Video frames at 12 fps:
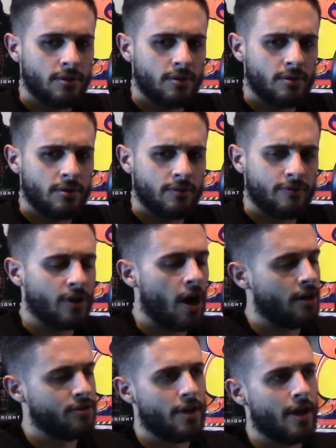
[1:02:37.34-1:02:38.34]
Forgot
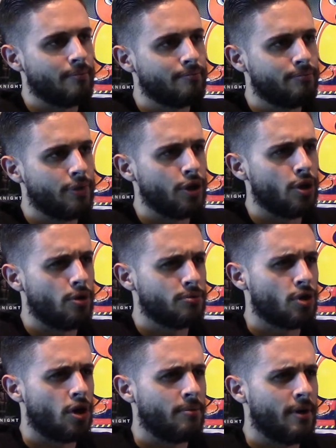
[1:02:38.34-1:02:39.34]
his name, but you know what I'm
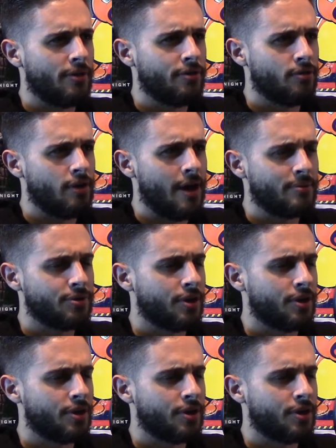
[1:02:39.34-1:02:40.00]
talking about, the lobster guy.